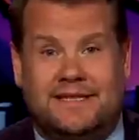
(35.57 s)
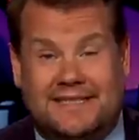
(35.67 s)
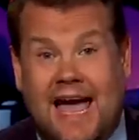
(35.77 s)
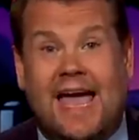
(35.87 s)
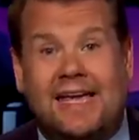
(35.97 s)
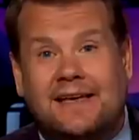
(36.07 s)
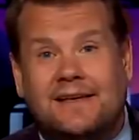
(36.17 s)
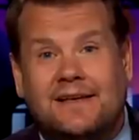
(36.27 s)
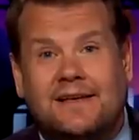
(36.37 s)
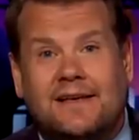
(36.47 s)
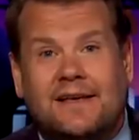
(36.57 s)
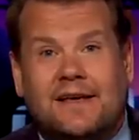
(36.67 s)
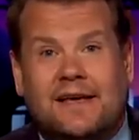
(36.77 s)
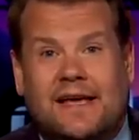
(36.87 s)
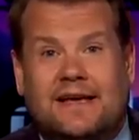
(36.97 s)
Today,
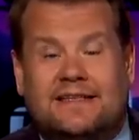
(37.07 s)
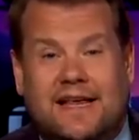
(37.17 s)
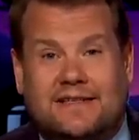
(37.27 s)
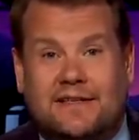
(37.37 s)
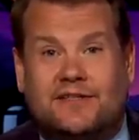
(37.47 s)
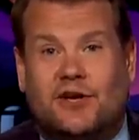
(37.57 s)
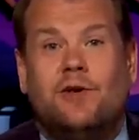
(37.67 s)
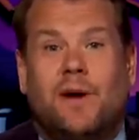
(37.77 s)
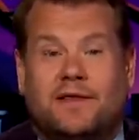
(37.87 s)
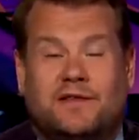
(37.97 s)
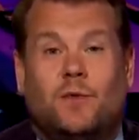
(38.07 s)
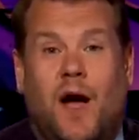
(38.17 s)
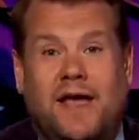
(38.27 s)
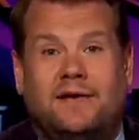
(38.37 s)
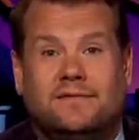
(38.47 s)
he is less than 2 months
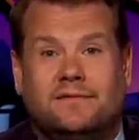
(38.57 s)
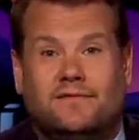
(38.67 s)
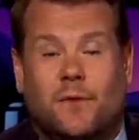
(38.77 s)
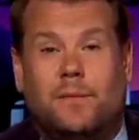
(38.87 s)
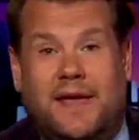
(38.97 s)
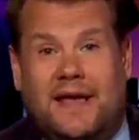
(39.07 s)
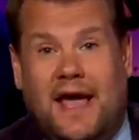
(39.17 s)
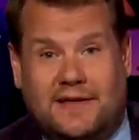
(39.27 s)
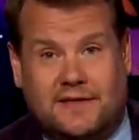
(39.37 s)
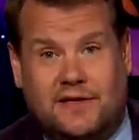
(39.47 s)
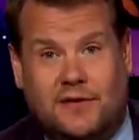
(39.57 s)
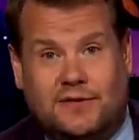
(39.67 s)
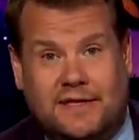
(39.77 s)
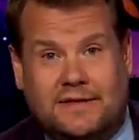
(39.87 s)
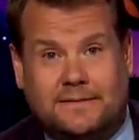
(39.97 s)
away from being
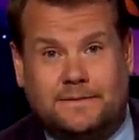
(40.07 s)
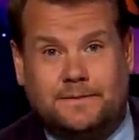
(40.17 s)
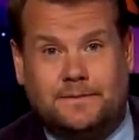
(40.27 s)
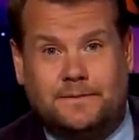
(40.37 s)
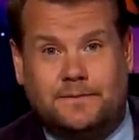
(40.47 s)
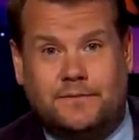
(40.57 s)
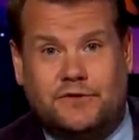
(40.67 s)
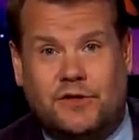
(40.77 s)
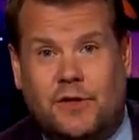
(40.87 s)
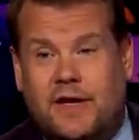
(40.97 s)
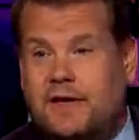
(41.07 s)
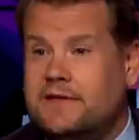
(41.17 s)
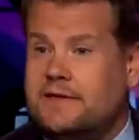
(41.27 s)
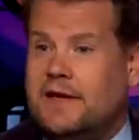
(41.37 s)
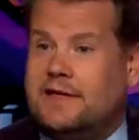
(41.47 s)
executed.
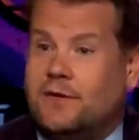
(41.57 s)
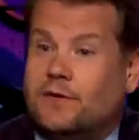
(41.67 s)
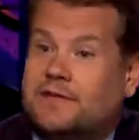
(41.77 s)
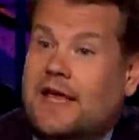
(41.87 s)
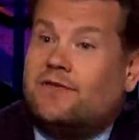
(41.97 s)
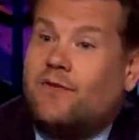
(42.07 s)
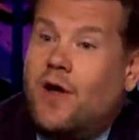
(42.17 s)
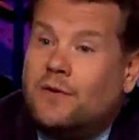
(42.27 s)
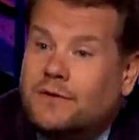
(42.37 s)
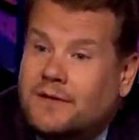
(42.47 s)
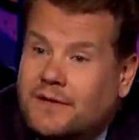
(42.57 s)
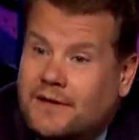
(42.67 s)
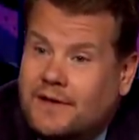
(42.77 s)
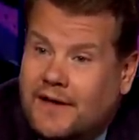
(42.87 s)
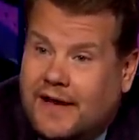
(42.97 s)
Julius is on death row
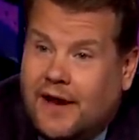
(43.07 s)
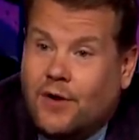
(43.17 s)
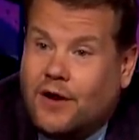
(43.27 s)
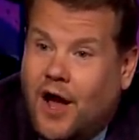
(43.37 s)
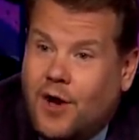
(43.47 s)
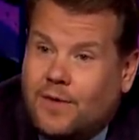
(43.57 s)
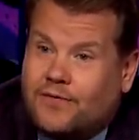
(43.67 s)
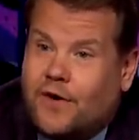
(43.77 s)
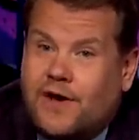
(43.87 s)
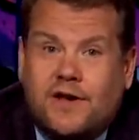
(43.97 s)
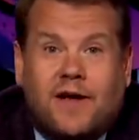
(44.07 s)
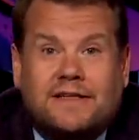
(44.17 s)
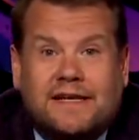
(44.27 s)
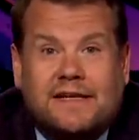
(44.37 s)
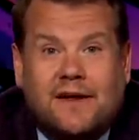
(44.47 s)
in Oklahoma for a
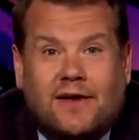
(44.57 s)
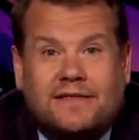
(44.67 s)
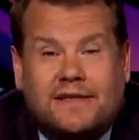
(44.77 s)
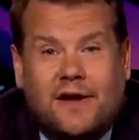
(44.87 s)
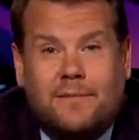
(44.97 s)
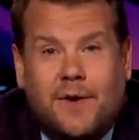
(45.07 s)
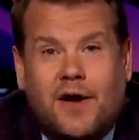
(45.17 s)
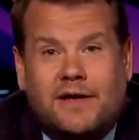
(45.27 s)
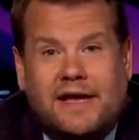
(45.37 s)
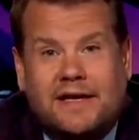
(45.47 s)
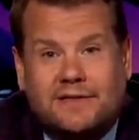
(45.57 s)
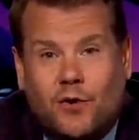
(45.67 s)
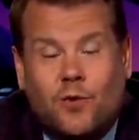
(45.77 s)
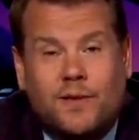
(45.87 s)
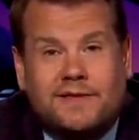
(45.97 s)
1999 murder he has
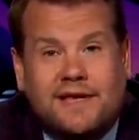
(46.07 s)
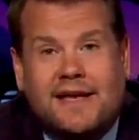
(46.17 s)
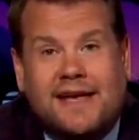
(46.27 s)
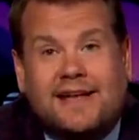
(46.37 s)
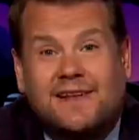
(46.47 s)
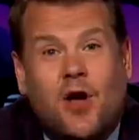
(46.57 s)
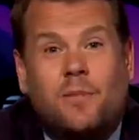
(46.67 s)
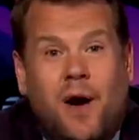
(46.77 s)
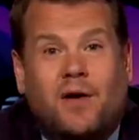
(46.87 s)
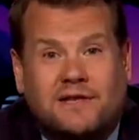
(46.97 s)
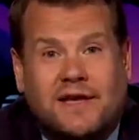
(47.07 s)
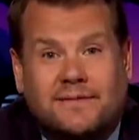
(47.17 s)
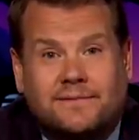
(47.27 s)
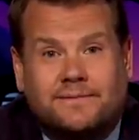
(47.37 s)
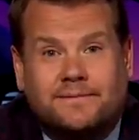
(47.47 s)
always said he had no part in.